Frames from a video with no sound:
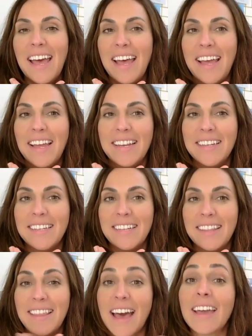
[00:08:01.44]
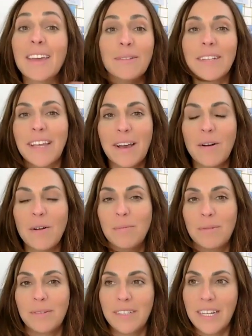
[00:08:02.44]
and that can really
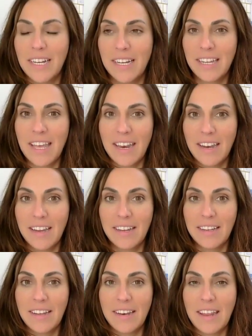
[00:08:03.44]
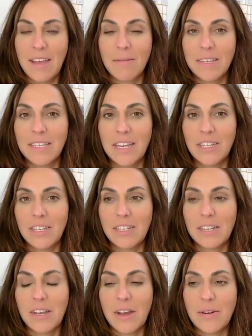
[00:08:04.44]
help uh, get a an equalization
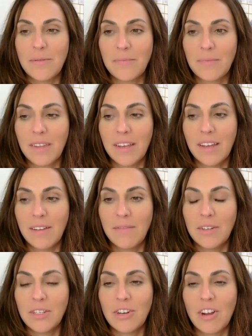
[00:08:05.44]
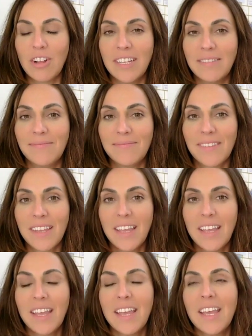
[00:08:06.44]
to go uh, if you're struggling.
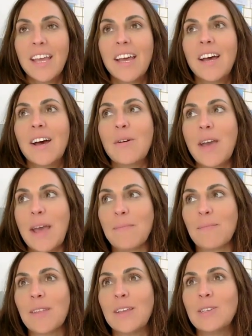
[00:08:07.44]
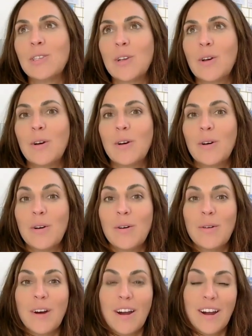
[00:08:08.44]
Okay, so
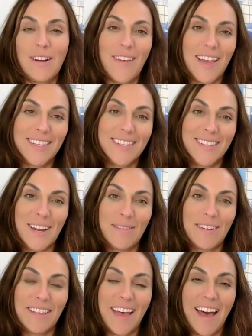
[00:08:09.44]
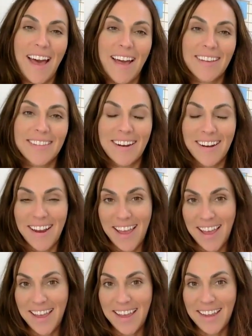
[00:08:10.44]
our faces are relaxed, our
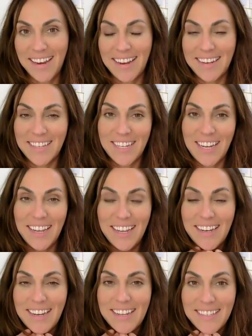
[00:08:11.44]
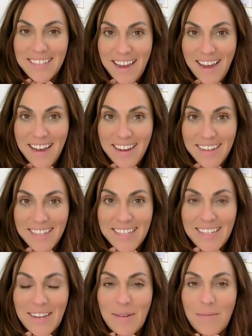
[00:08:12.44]
head and chin is
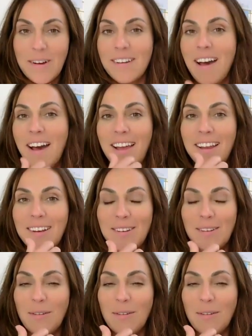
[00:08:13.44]
tucked. We're not